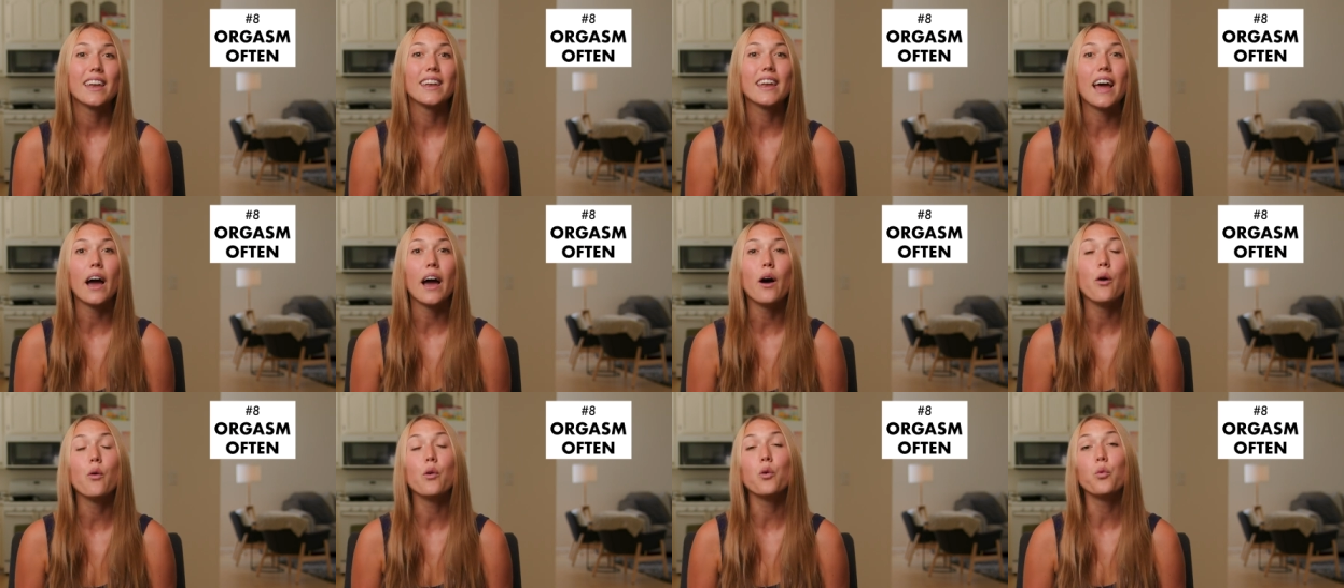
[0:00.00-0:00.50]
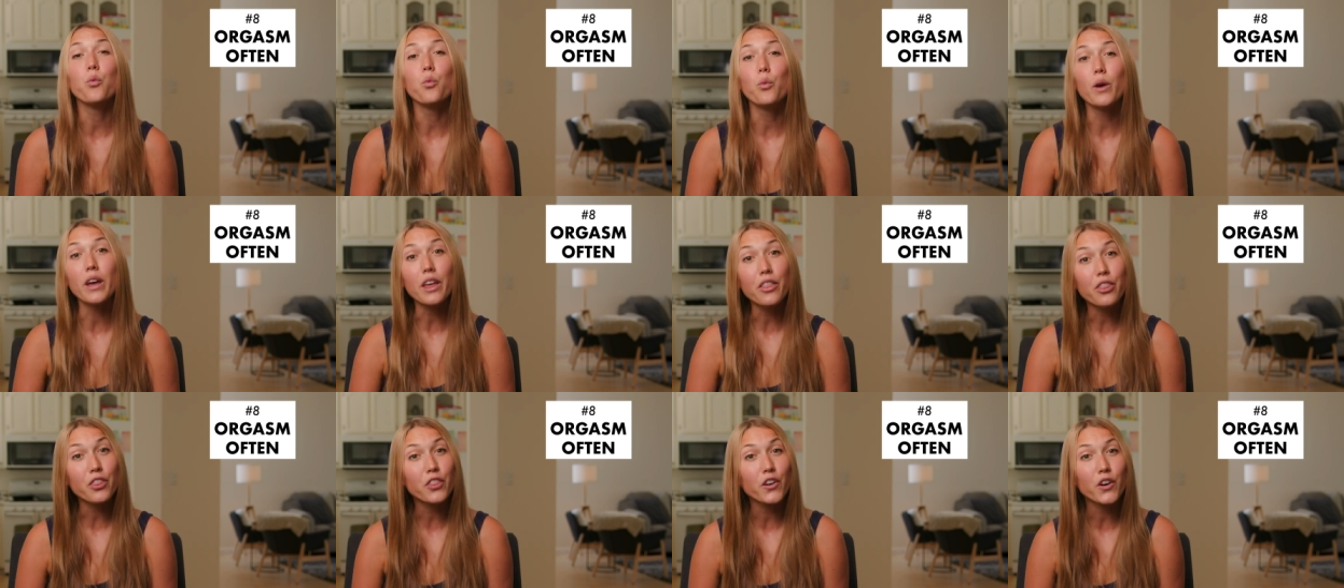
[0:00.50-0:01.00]
Now,
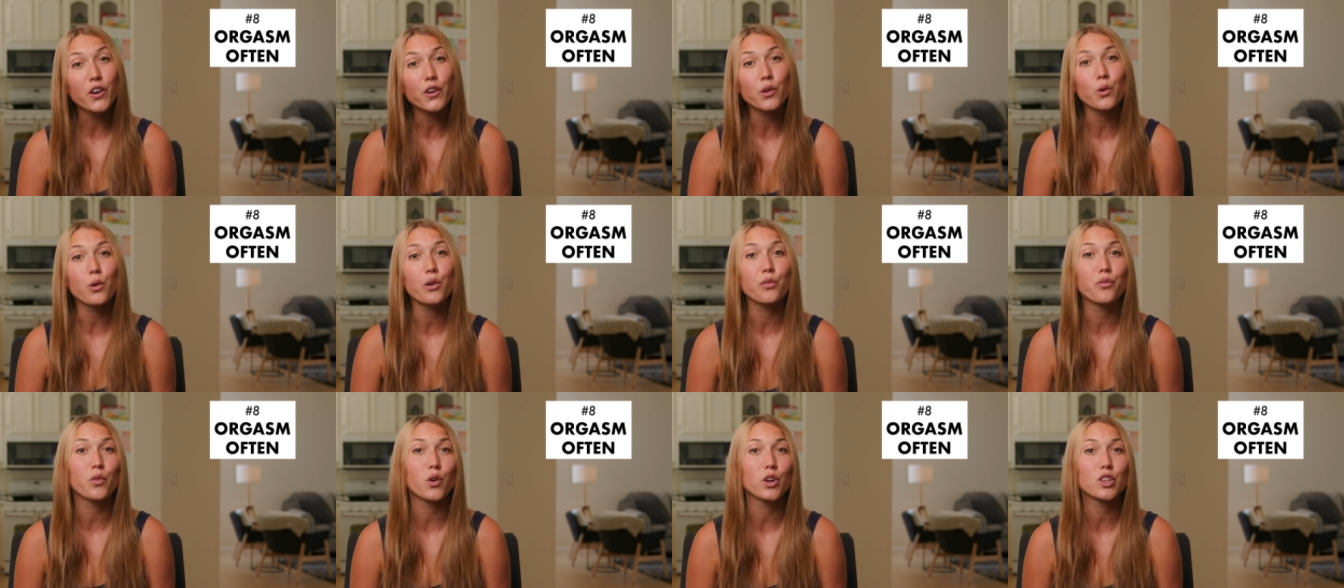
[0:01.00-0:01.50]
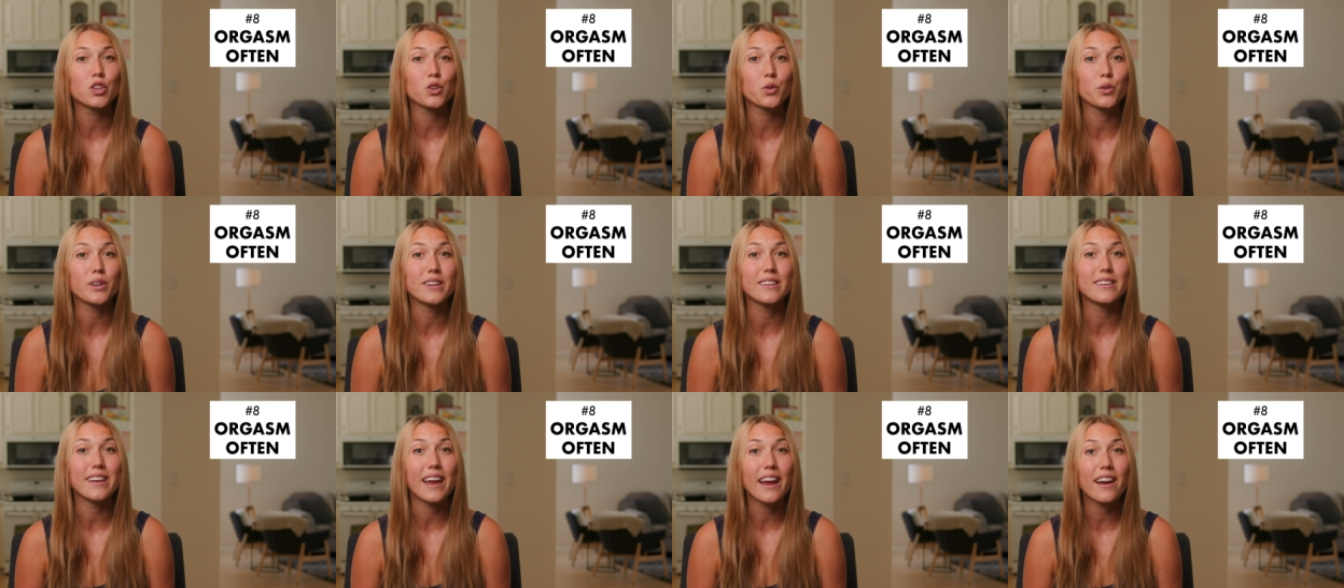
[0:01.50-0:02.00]
with third or fourth
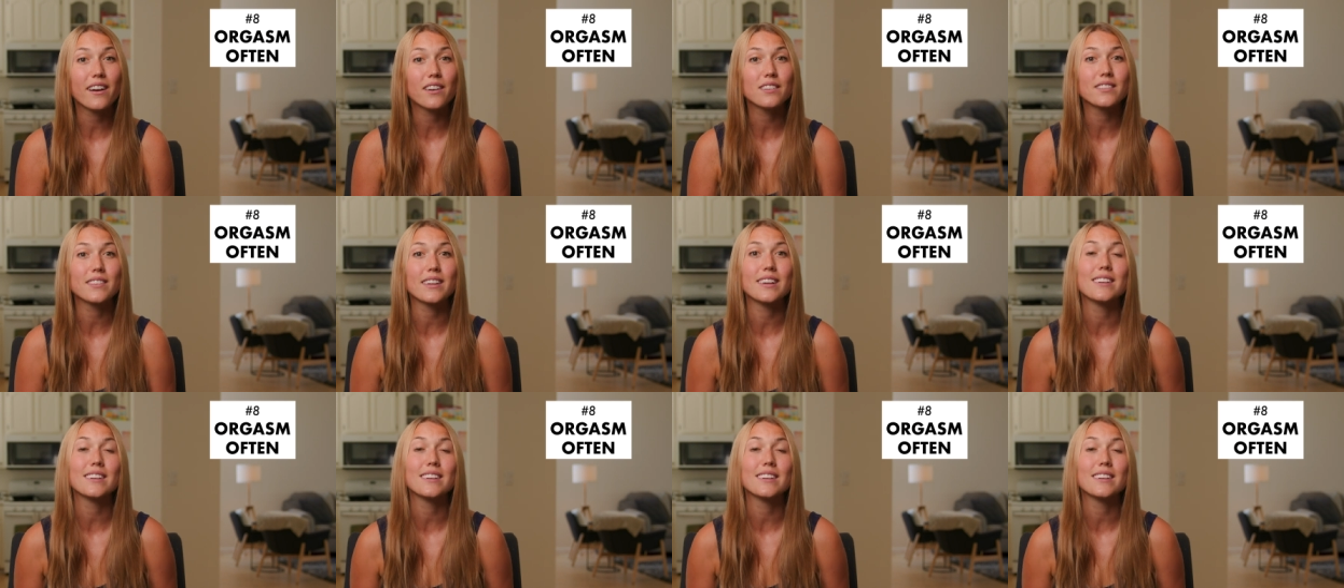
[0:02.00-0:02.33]
degree tears,